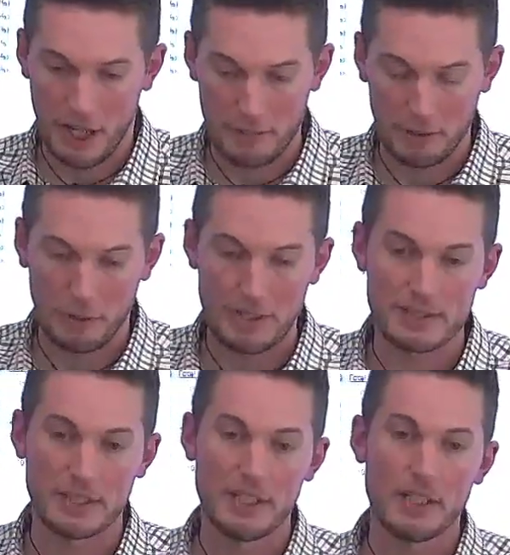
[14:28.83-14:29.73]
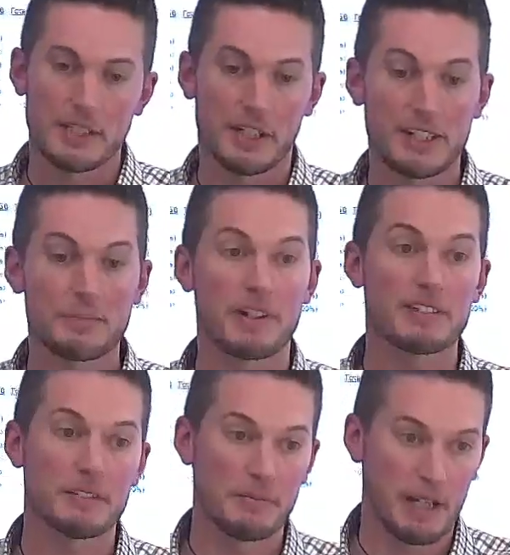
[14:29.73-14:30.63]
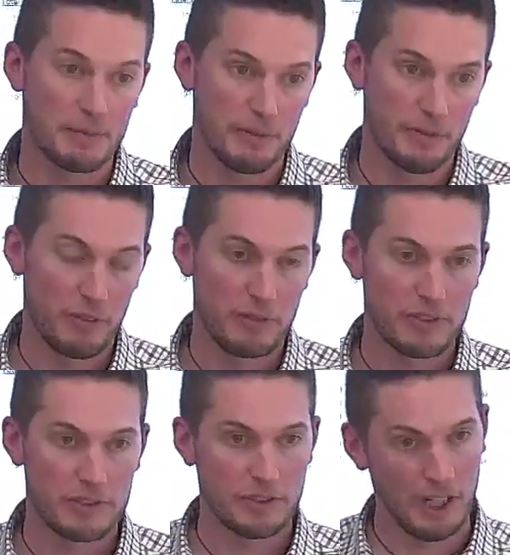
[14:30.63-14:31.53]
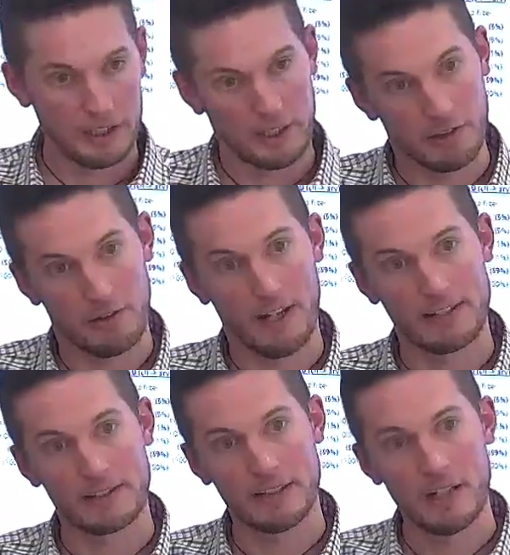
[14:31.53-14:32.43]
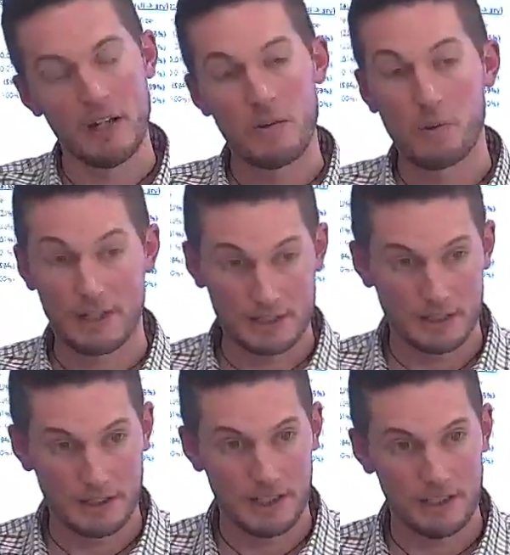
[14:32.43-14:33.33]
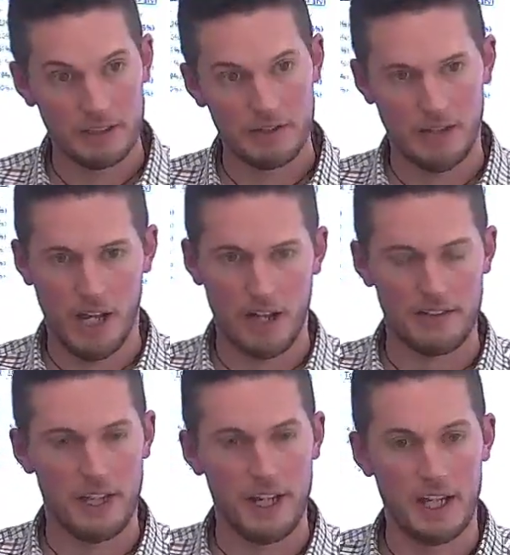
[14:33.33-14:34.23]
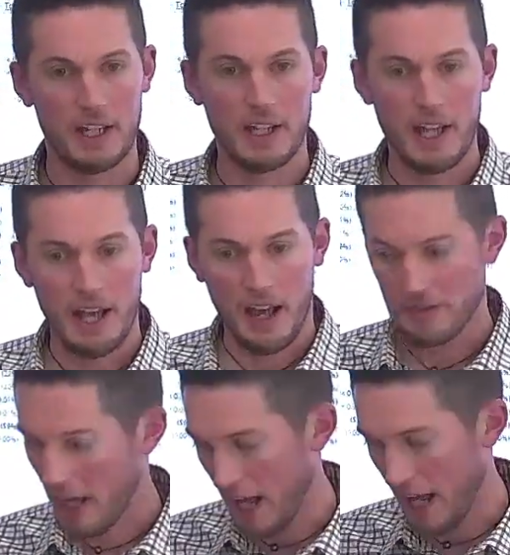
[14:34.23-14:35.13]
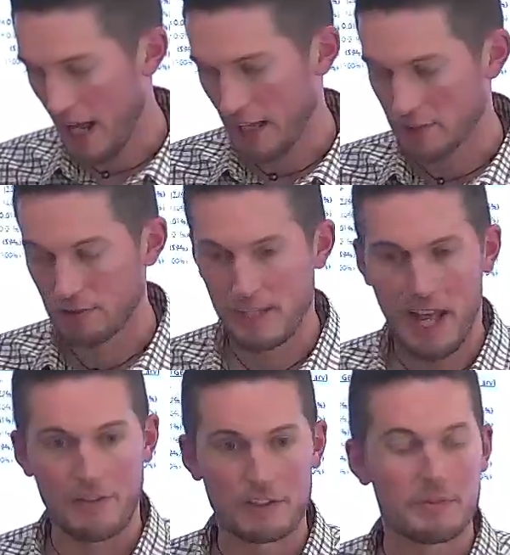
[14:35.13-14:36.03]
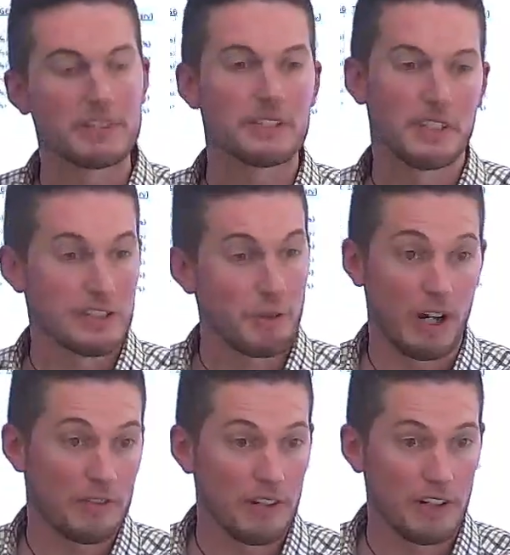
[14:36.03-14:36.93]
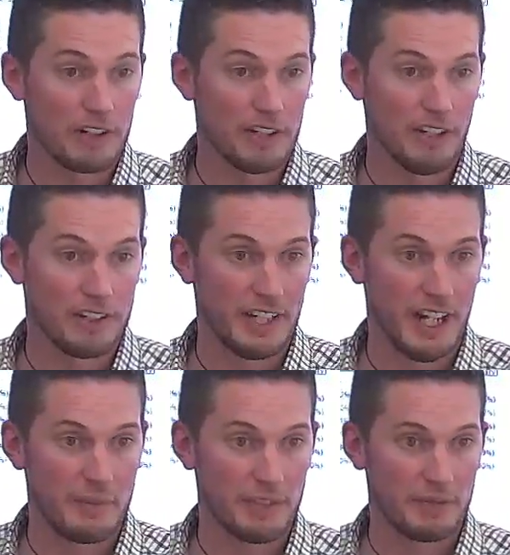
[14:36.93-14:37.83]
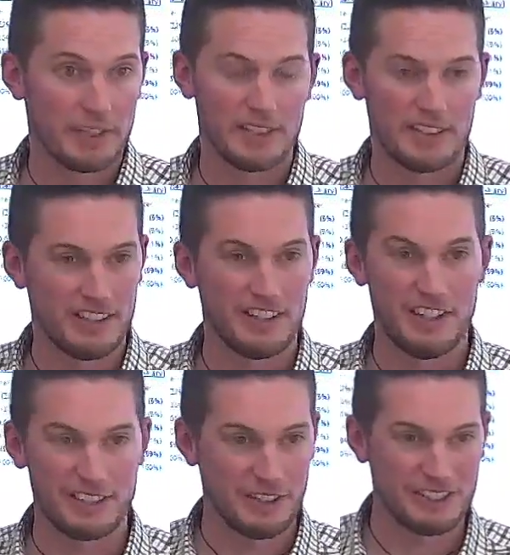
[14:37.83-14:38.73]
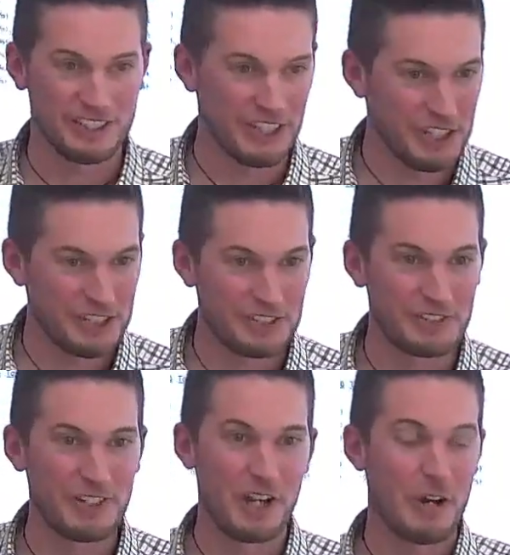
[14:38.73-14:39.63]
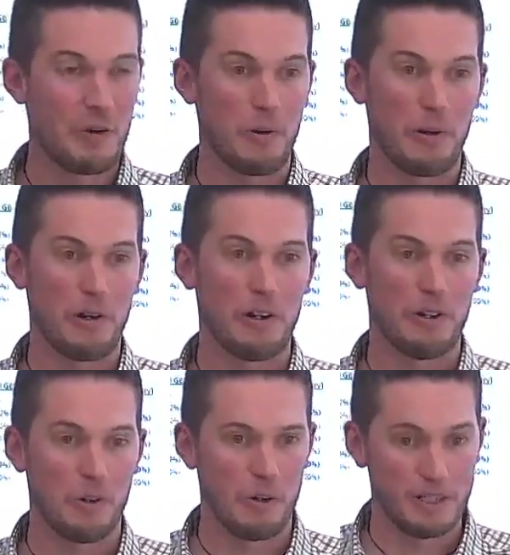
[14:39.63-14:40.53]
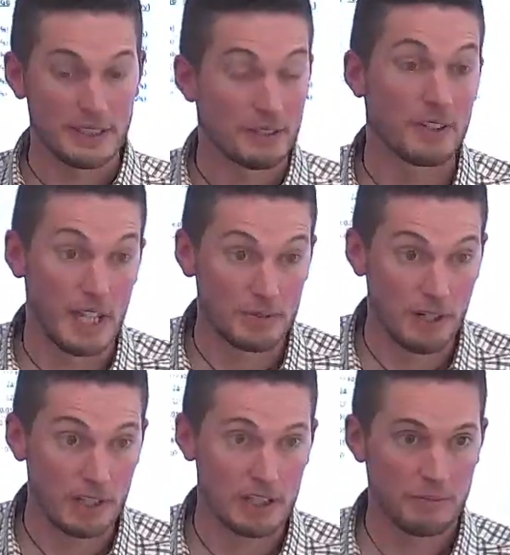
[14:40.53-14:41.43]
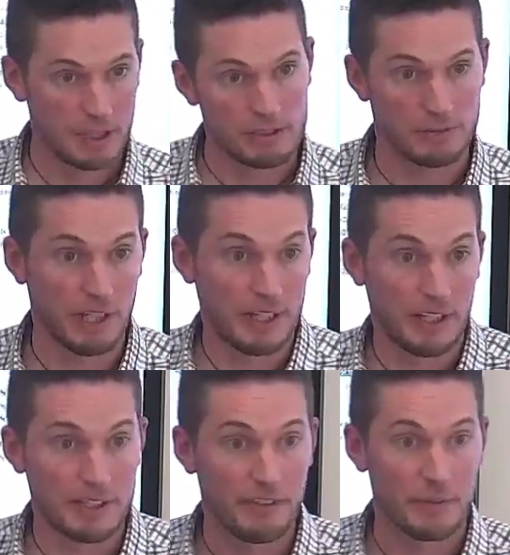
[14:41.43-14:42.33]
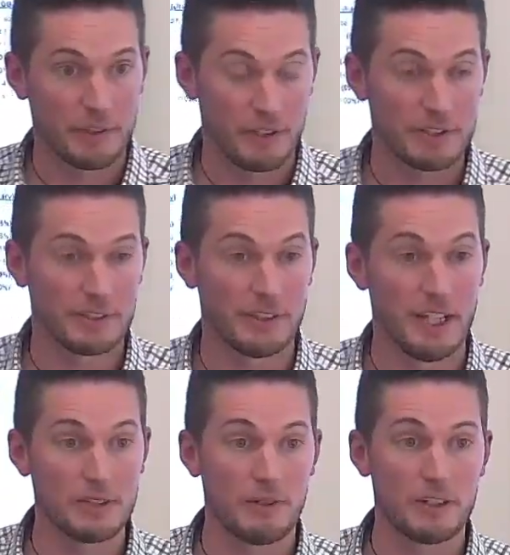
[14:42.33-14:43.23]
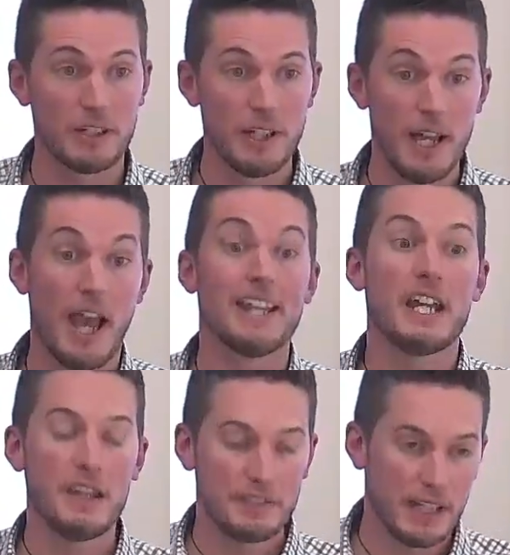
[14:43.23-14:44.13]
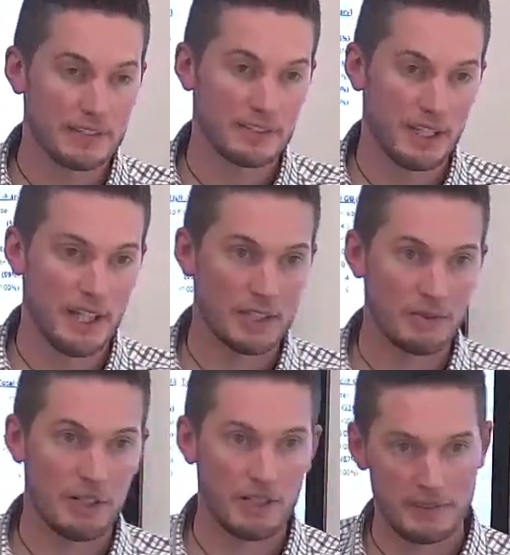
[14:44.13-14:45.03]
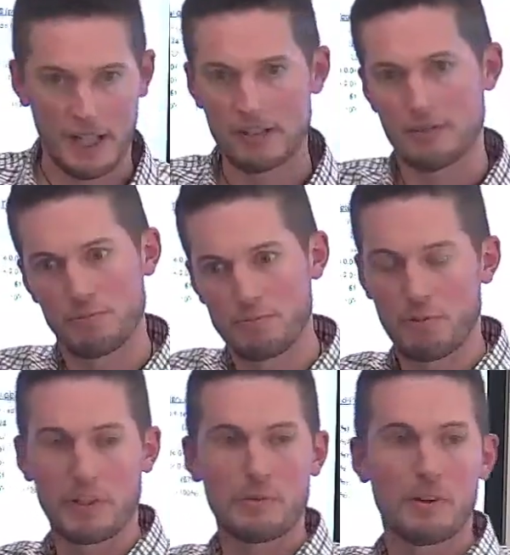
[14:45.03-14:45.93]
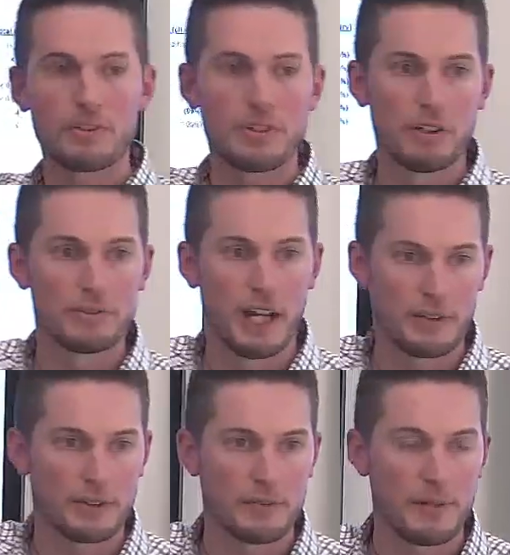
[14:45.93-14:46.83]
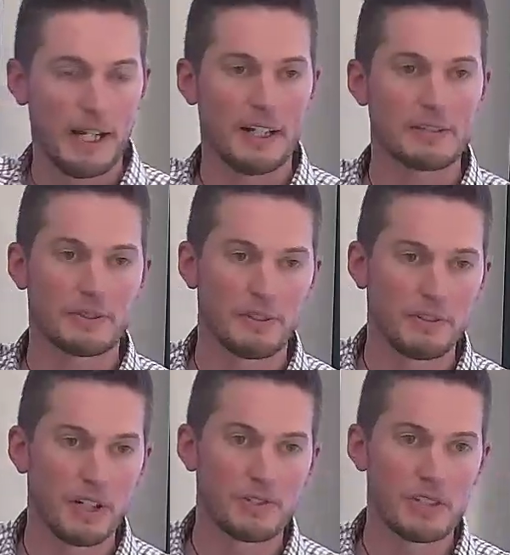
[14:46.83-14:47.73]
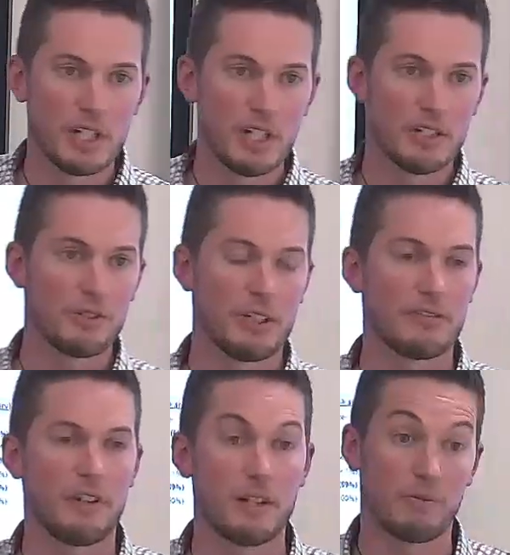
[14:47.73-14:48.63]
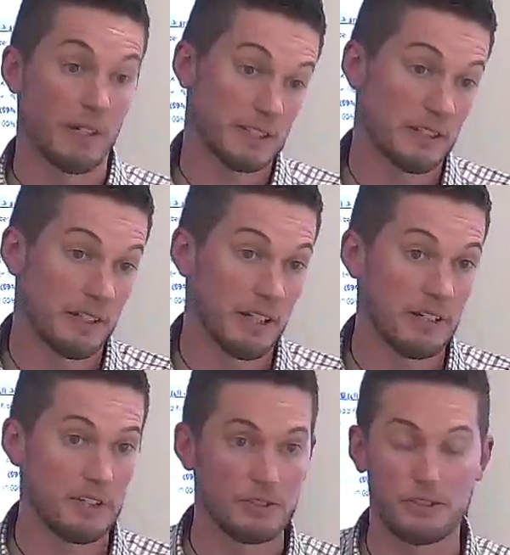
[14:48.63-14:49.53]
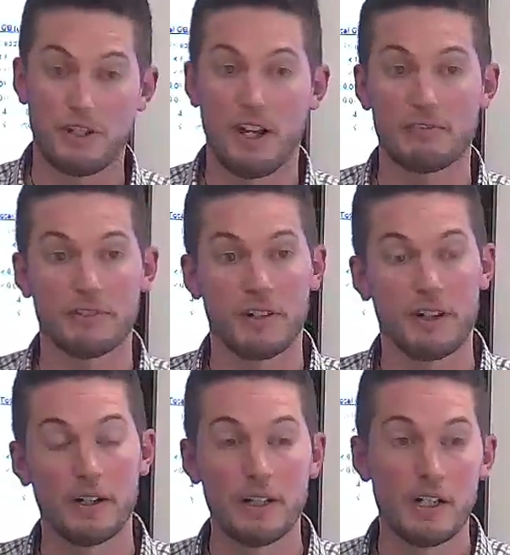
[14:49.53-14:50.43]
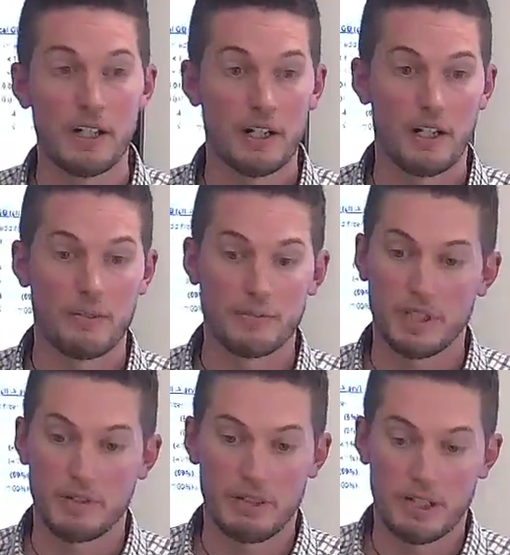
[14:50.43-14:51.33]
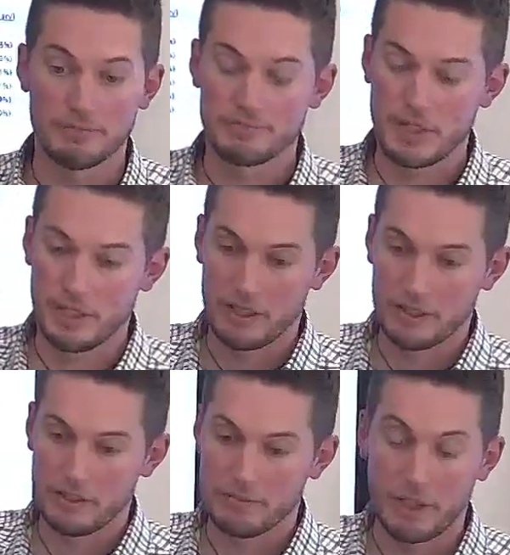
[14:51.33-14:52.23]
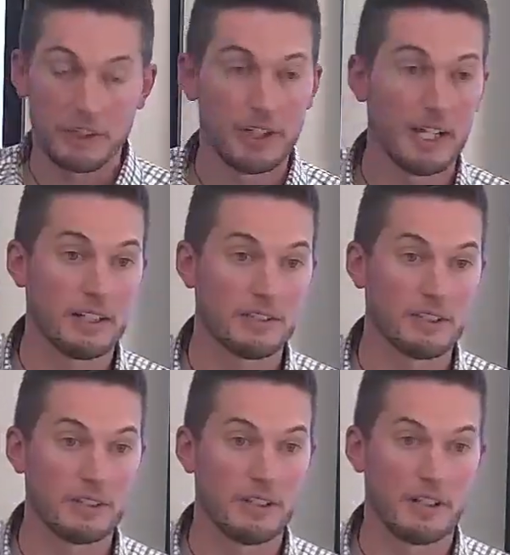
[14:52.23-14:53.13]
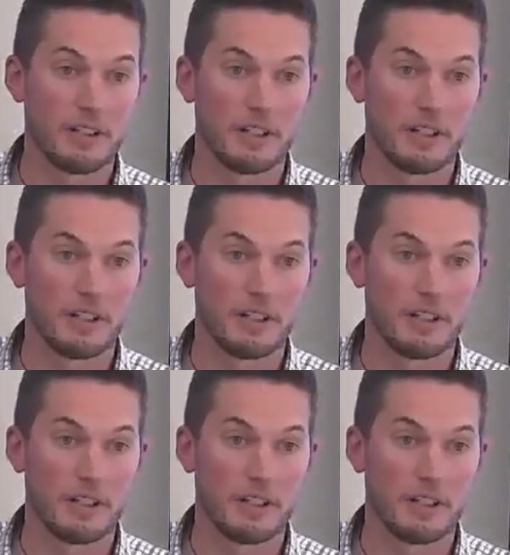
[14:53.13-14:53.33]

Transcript: employees that are experiencing bad performance, you can correlate what's going on. Do they have a specific driver on their laptop that is causing the issue, or is it the network? Because we can identify whether it's the network. And if that's the network, then you probably want to go down to the packets, the flows, to identify what's going on. Do you have a bottleneck on your